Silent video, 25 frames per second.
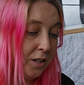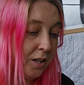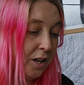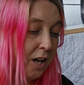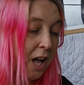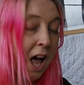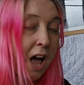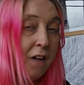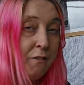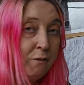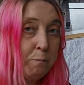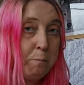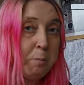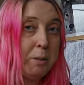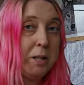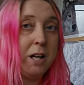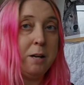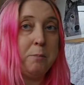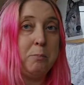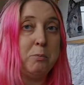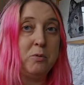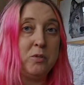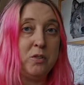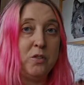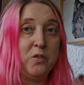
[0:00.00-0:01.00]
haven't
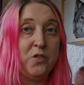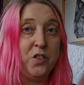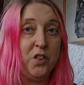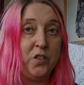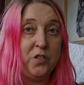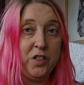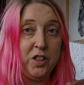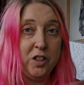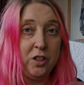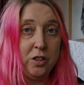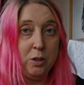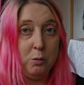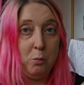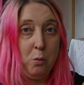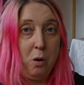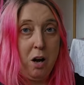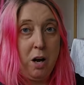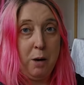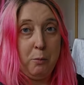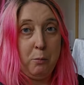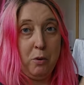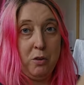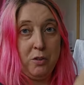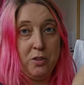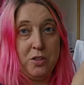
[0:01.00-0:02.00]
been able to fulfill
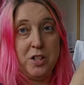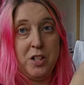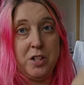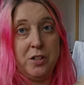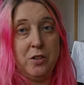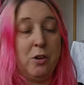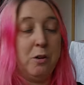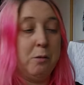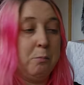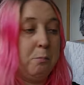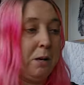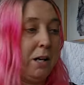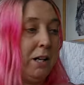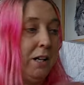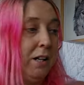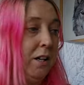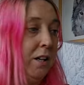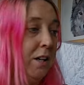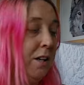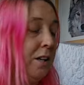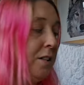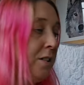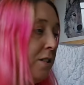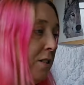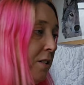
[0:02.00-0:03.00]
what I wanted on my
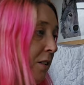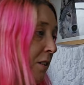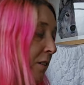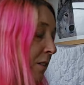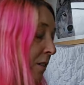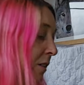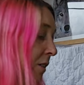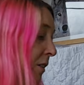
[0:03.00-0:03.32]
list.